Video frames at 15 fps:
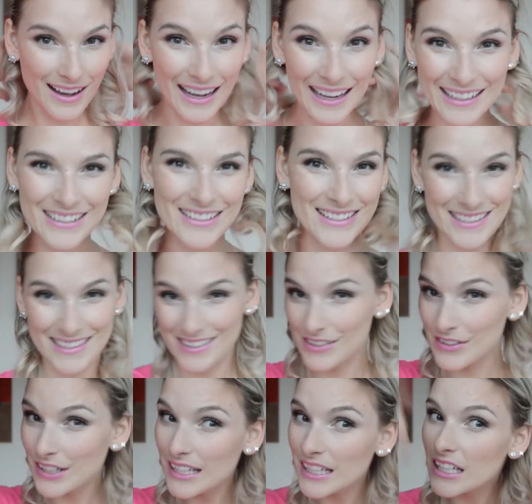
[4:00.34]
I know this is a
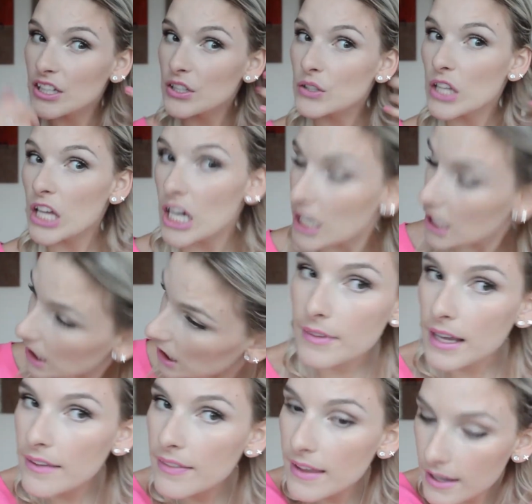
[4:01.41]
really cute look.
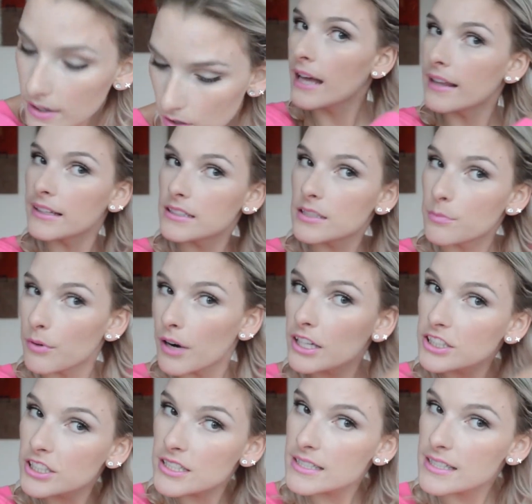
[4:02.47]
And then I like to
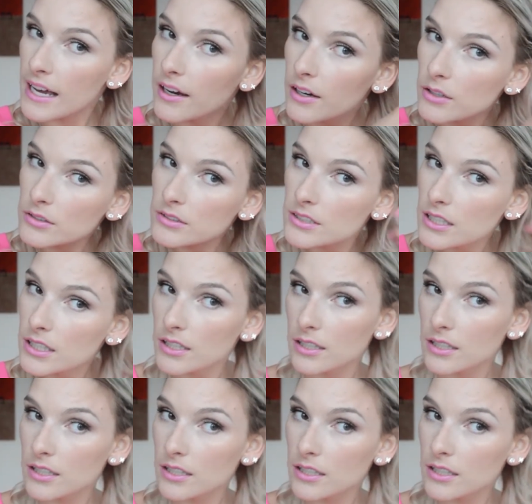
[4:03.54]
brush this out